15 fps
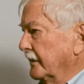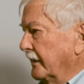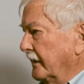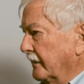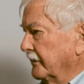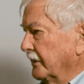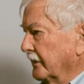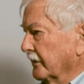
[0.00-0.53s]

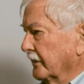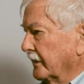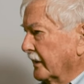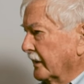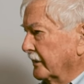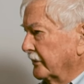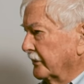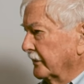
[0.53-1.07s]
heavy
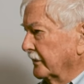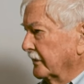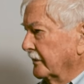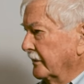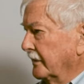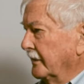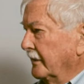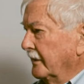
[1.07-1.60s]
irrigation,
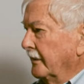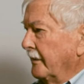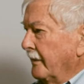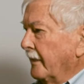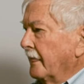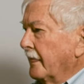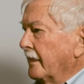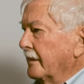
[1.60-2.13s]

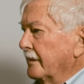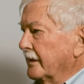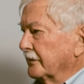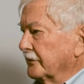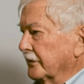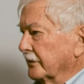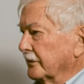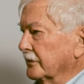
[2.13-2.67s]

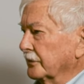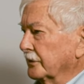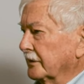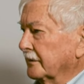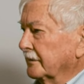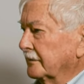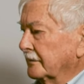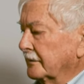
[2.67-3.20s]
that's not
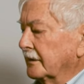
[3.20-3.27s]
good.